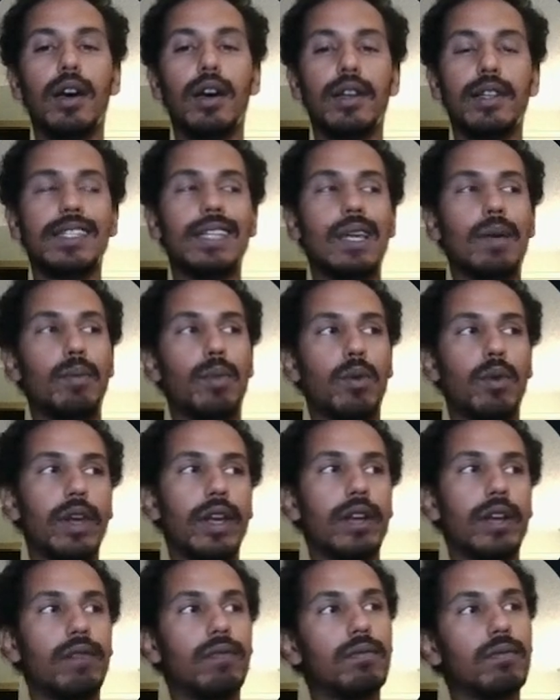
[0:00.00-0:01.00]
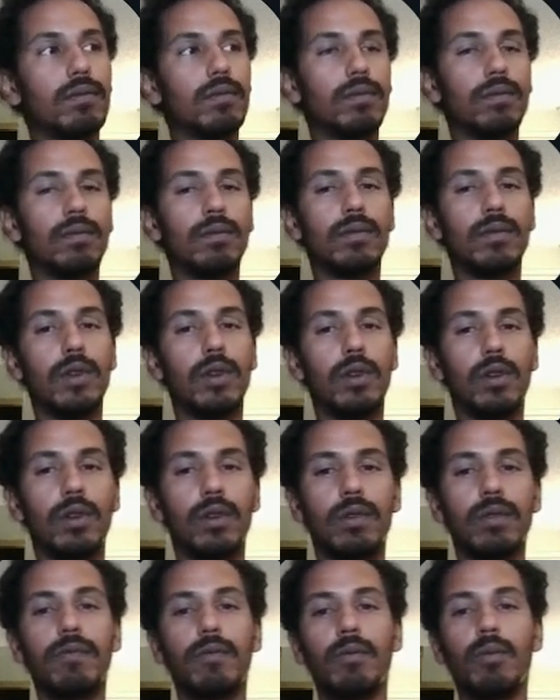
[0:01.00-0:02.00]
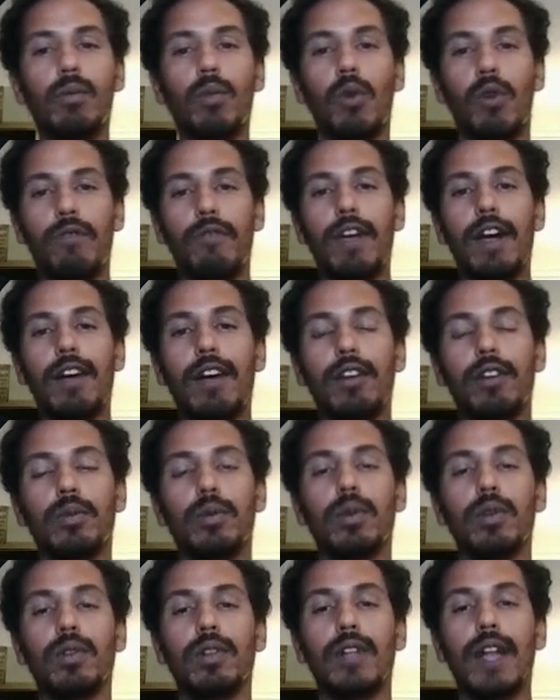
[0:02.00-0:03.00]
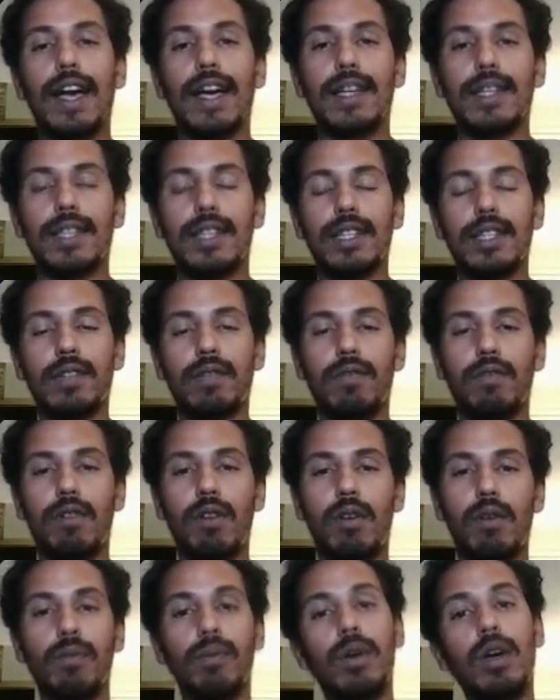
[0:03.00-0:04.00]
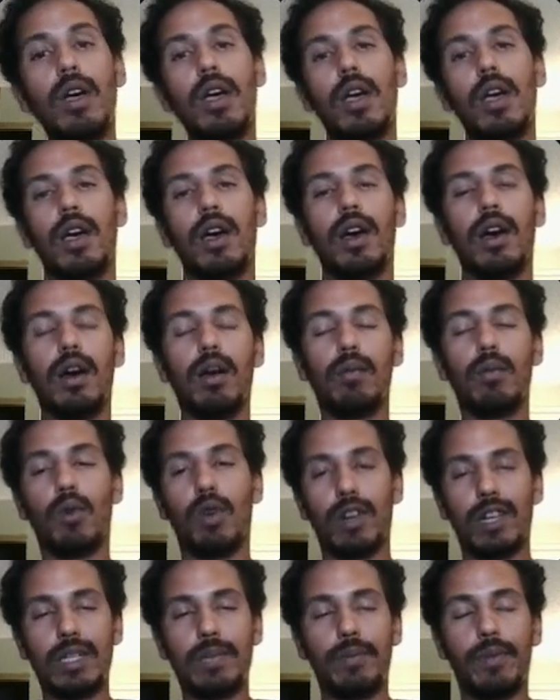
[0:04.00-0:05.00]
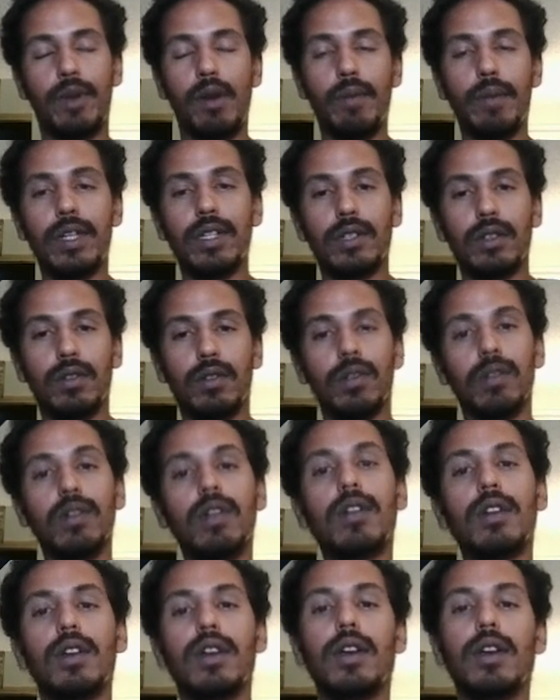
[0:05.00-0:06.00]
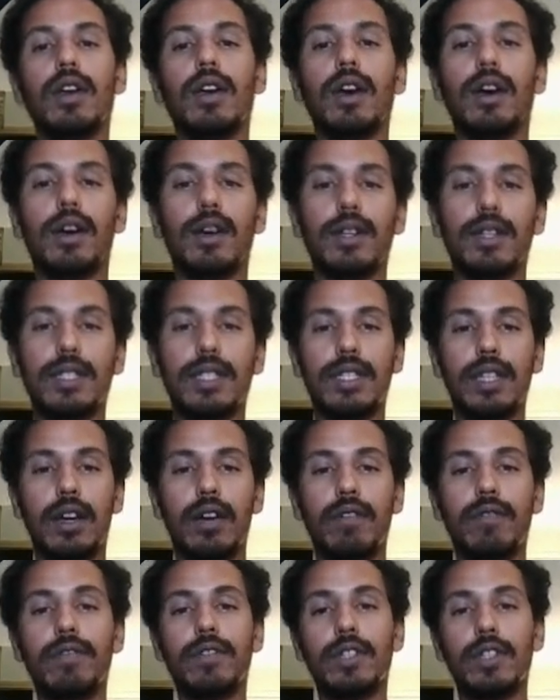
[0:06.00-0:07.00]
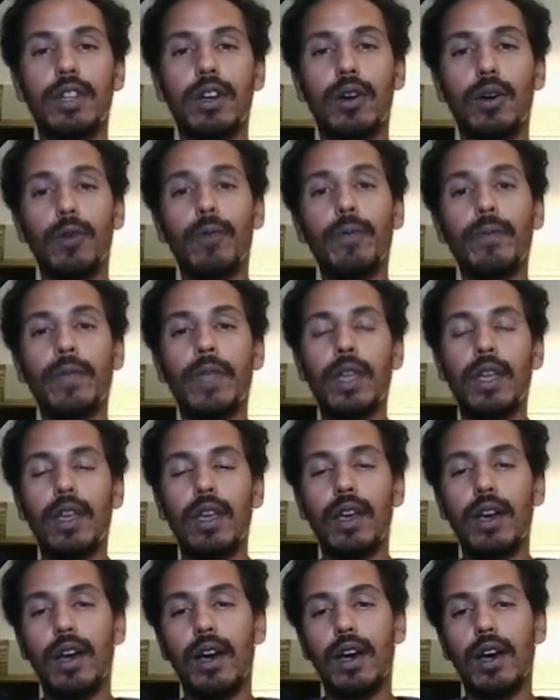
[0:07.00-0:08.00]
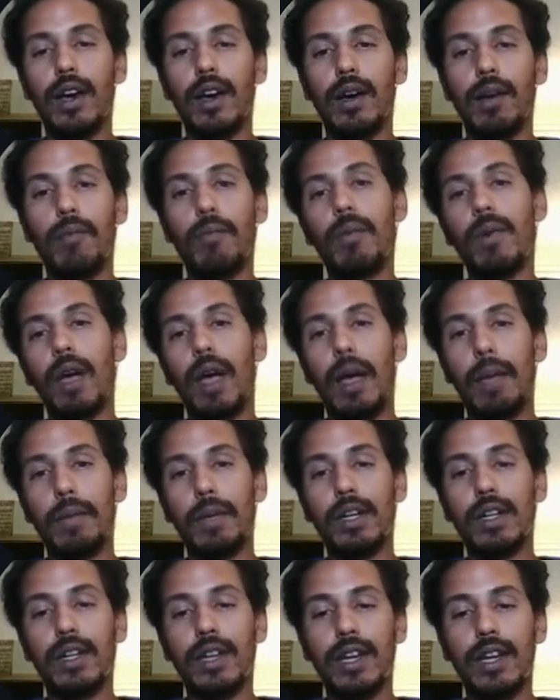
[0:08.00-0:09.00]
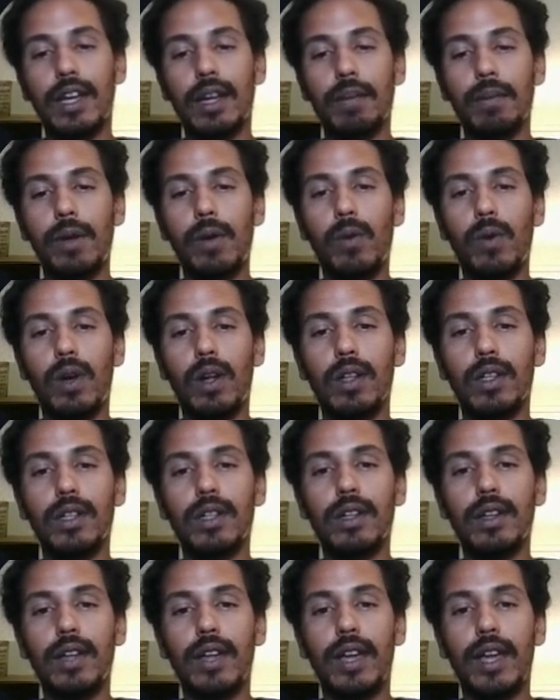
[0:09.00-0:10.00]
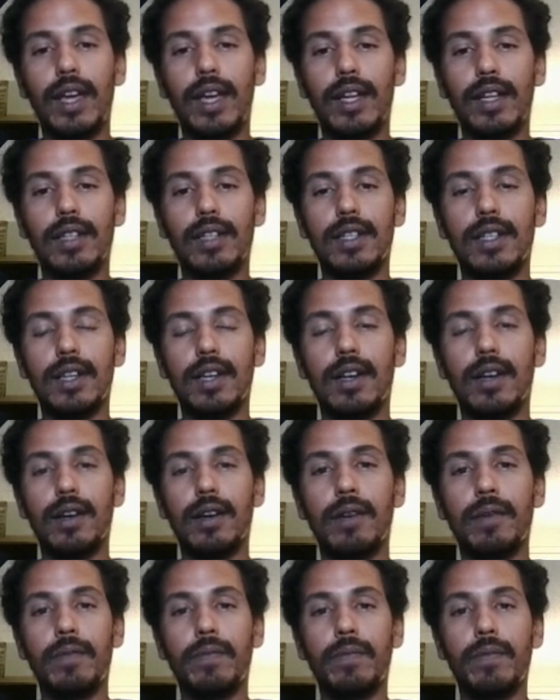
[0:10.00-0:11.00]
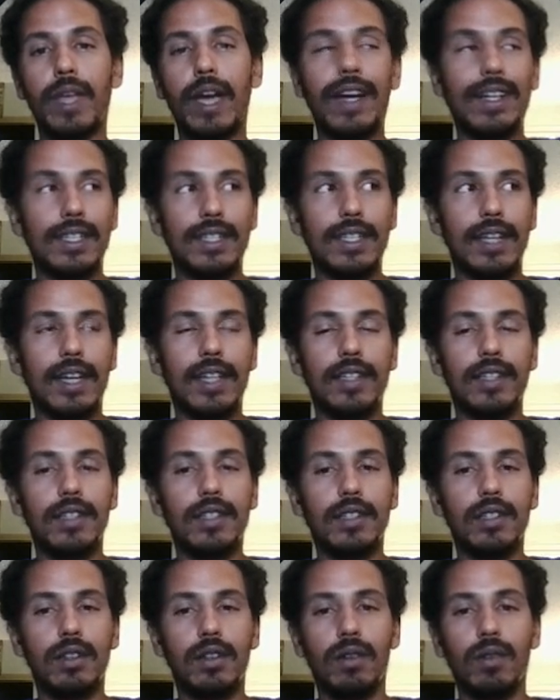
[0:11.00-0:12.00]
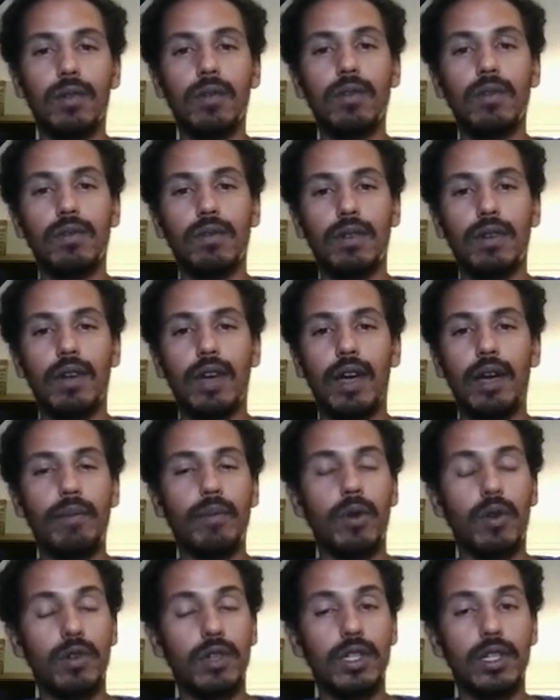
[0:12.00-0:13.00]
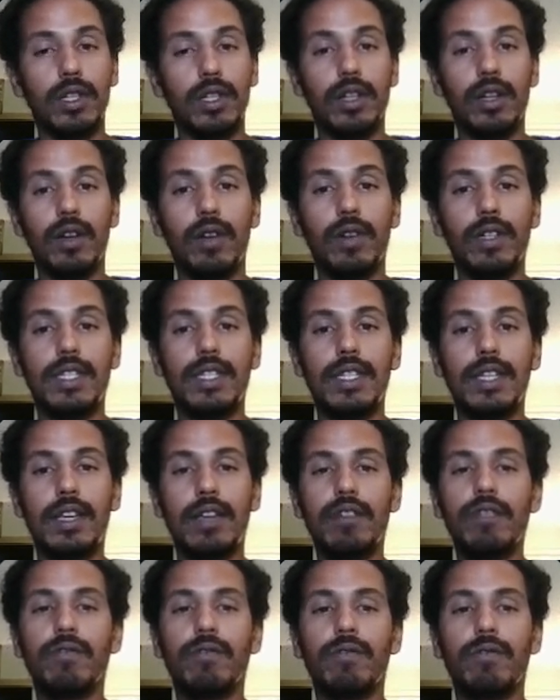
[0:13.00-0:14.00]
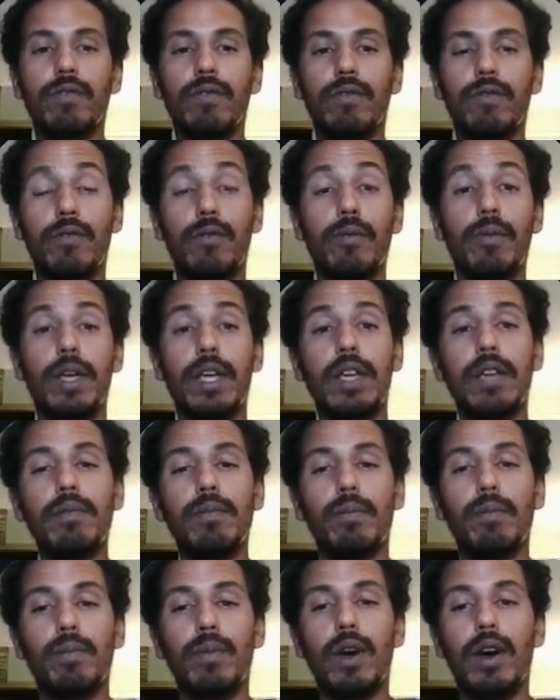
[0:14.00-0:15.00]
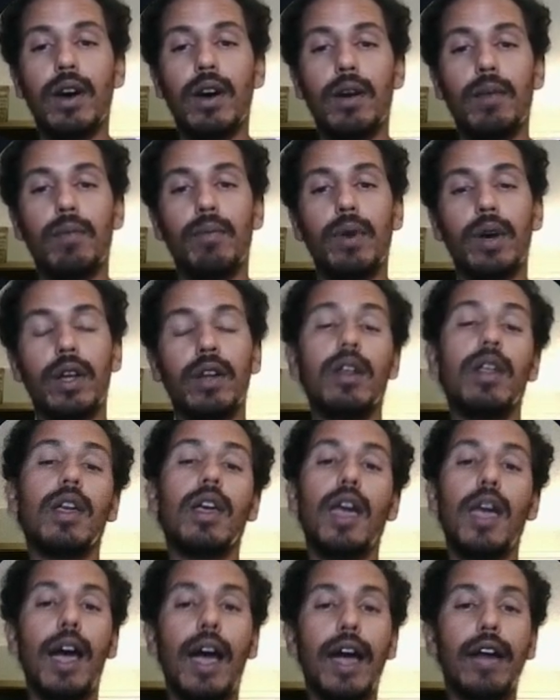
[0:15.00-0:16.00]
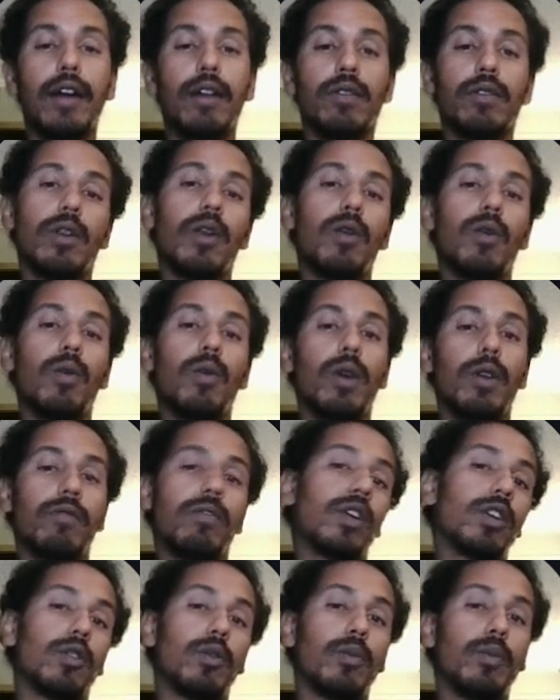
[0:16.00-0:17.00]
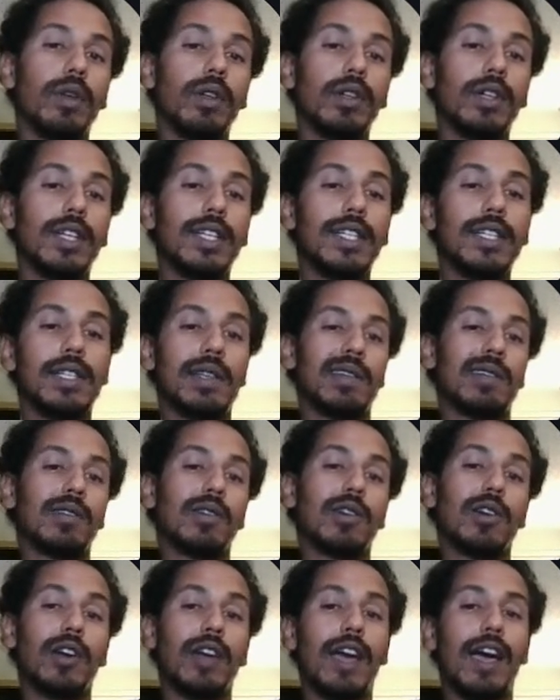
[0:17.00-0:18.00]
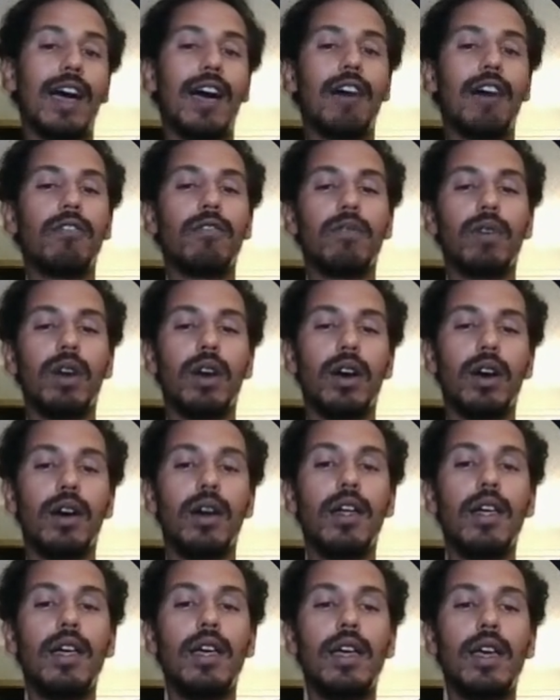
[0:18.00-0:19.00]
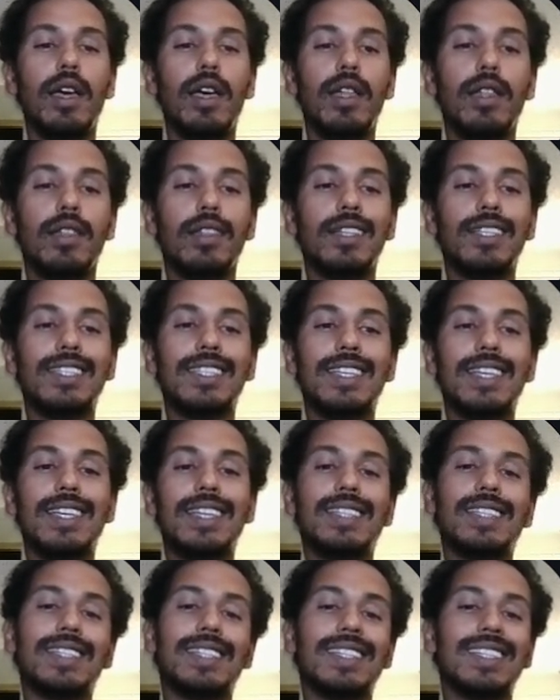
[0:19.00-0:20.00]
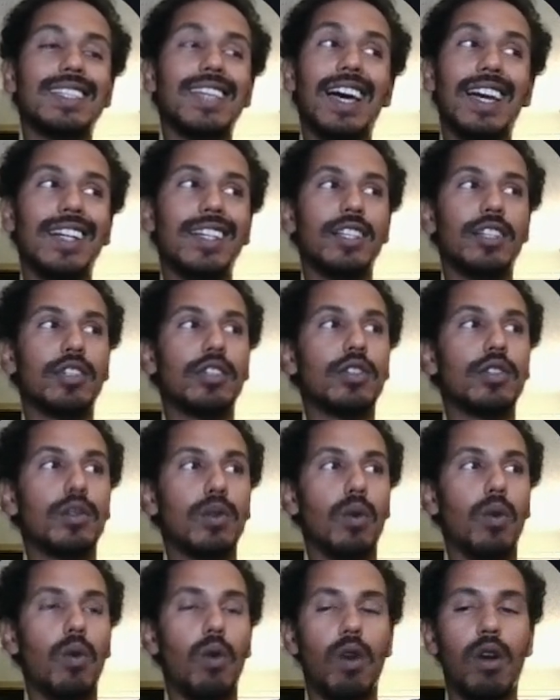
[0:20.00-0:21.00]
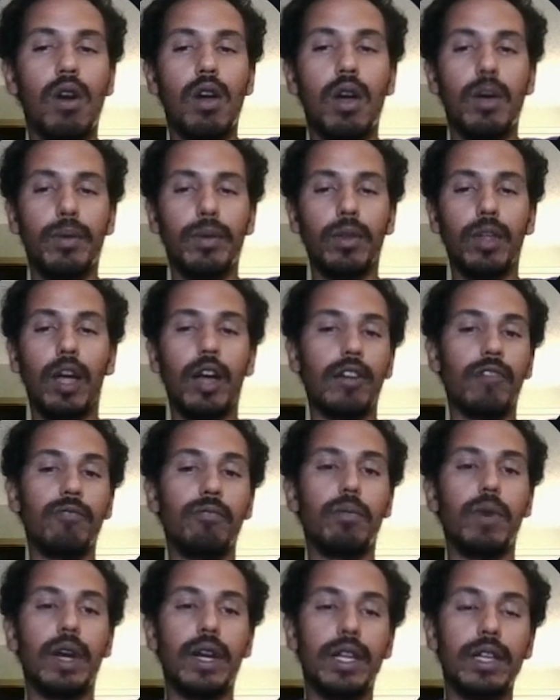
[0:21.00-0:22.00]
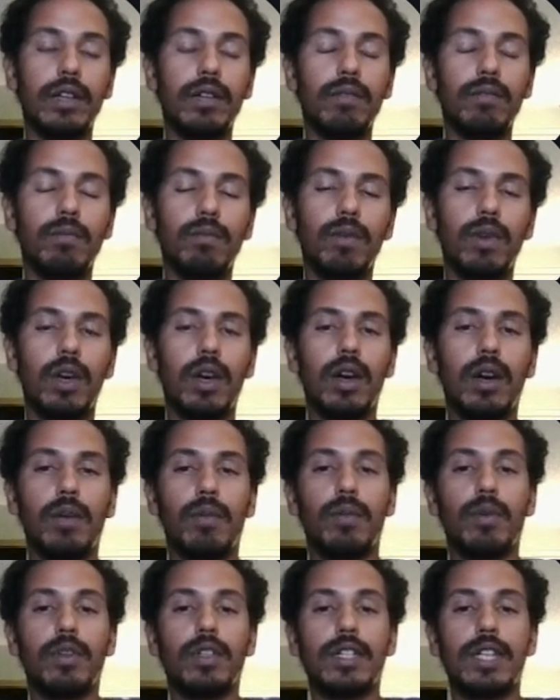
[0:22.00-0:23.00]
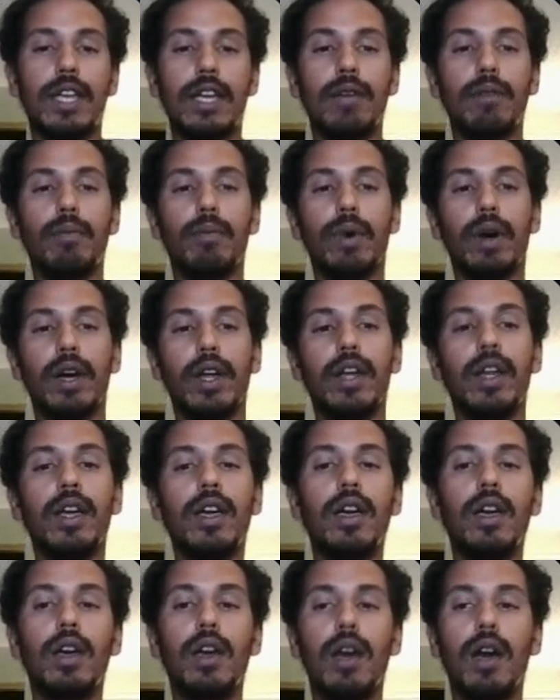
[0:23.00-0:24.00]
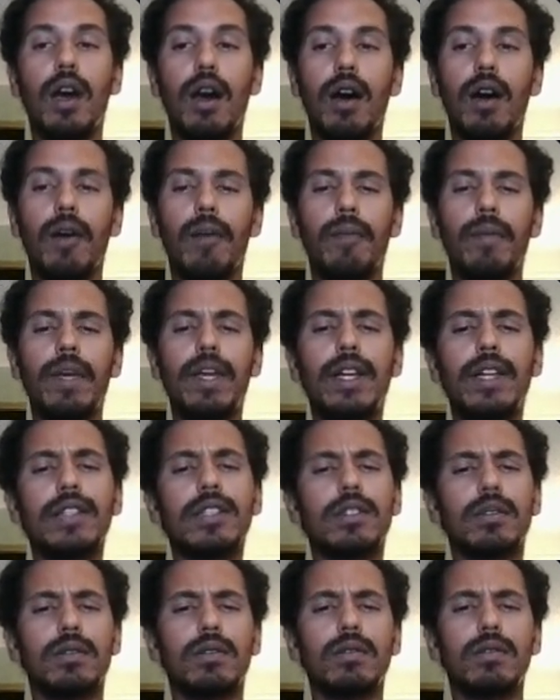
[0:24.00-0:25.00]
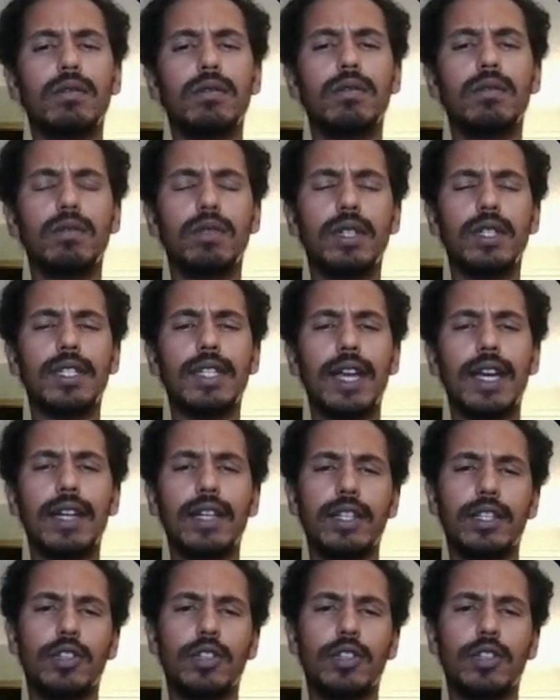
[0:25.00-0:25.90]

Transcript: separate your more valuable assets from more experimental stuff. So I'm gonna connect my wallet, and I designed this so I personally know it's safe for me, but I don't know what vulnerabilities it could have. This isn't designed to store a lot of money per se, but it is designed to